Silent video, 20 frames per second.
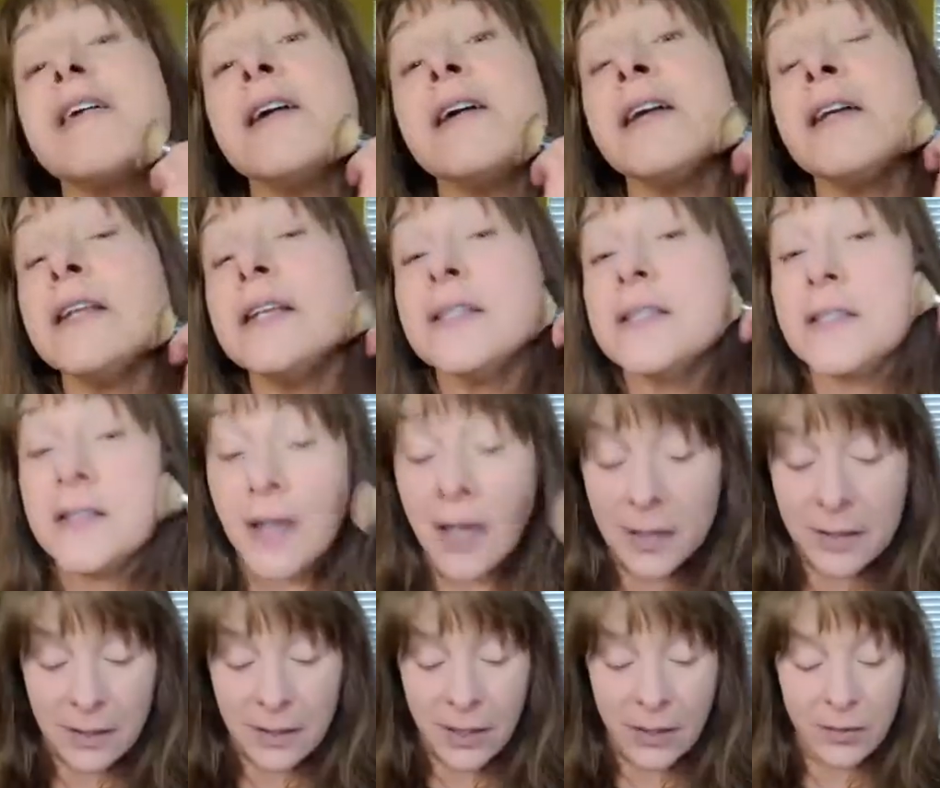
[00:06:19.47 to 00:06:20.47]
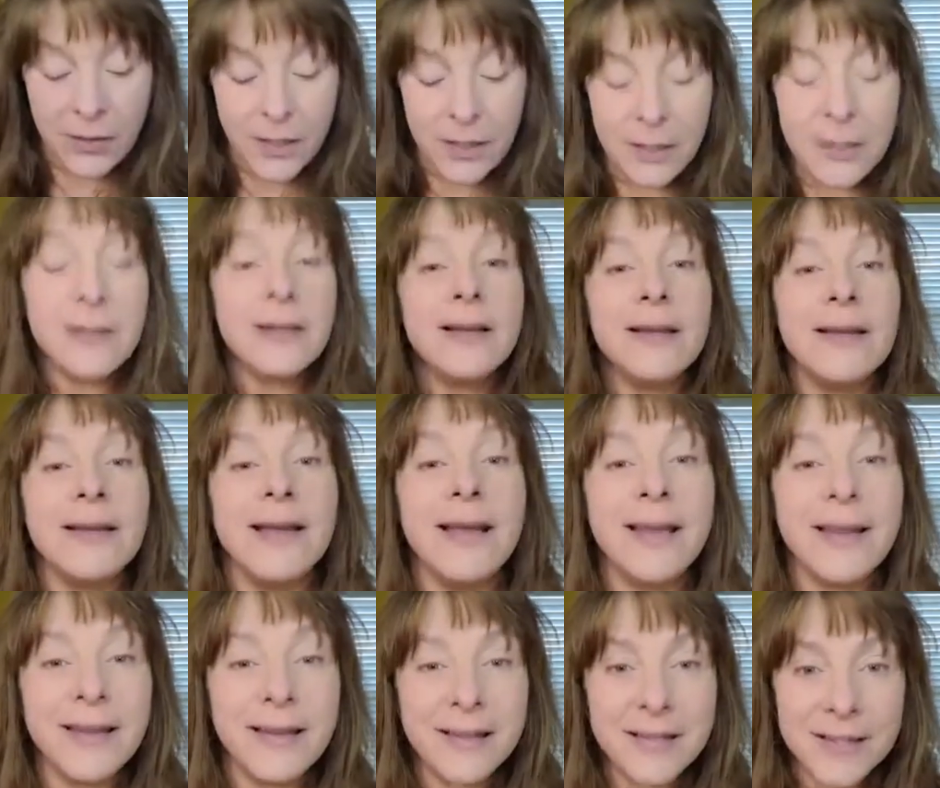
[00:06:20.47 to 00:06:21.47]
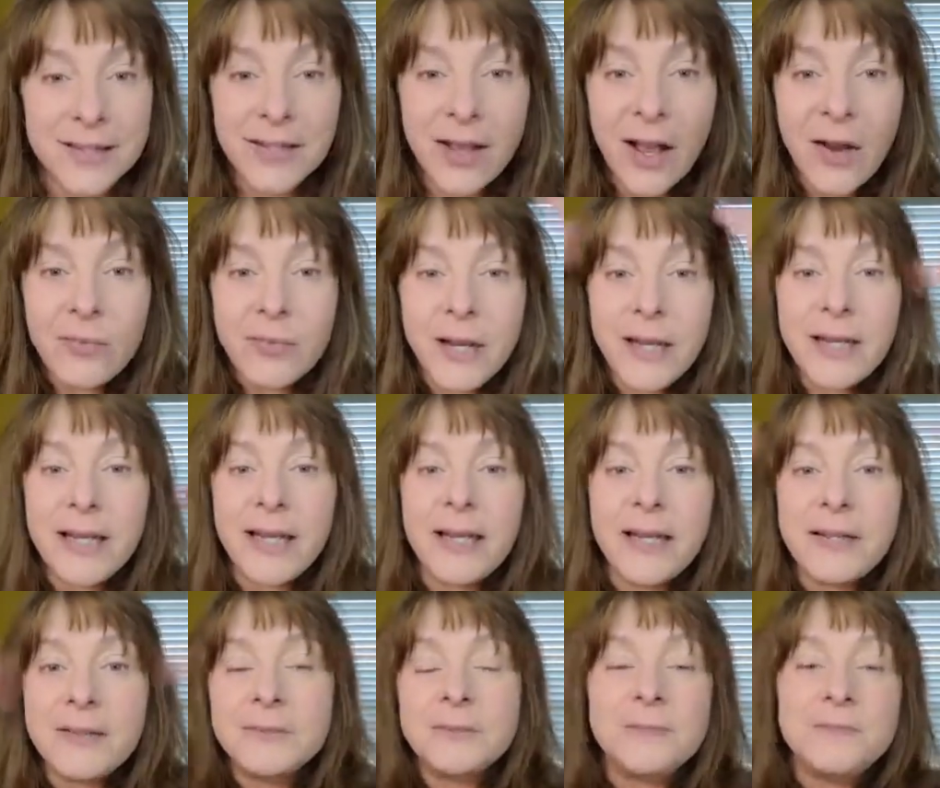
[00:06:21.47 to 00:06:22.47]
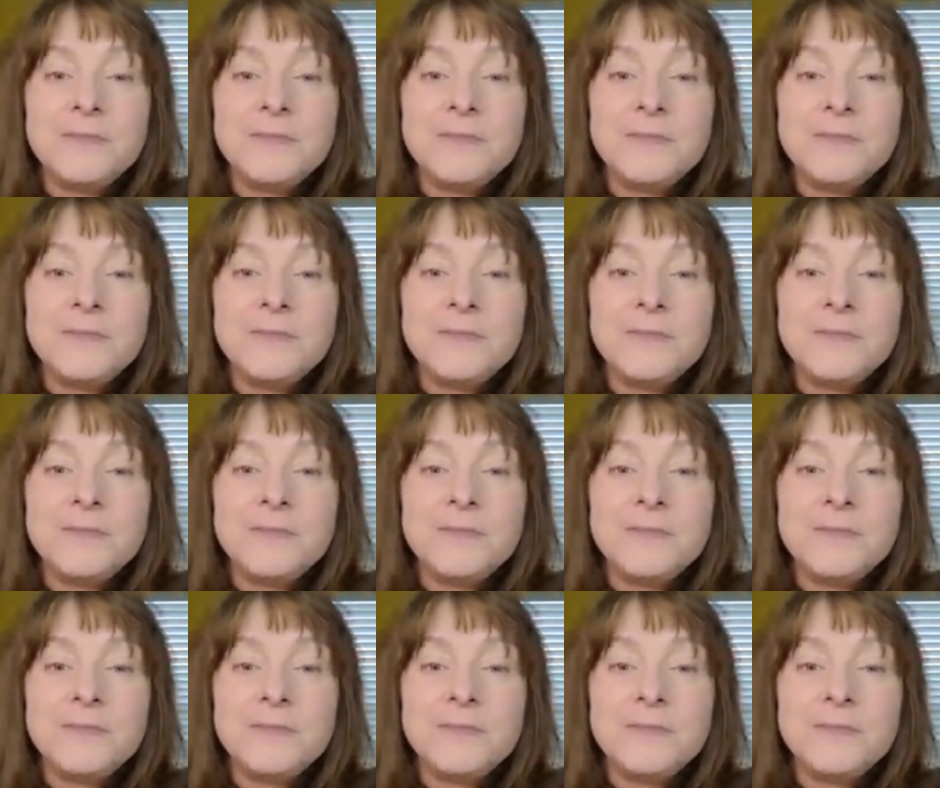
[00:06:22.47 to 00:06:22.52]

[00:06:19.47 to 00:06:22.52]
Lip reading: It is not cloudy and it is not rainy.